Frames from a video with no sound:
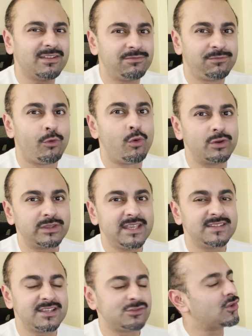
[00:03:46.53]
and forth
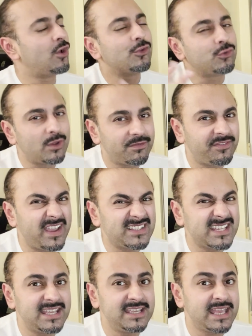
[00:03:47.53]
is also
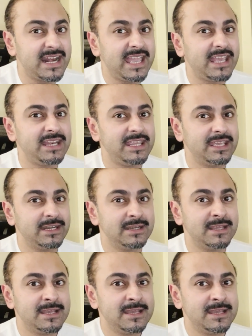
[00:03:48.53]
affecting Canadian